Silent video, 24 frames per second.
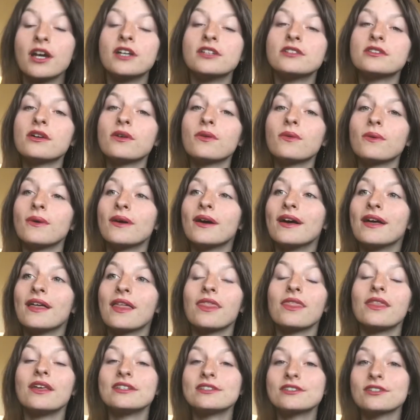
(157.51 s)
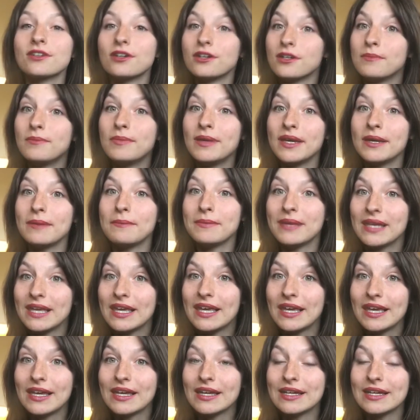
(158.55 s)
So this could be me.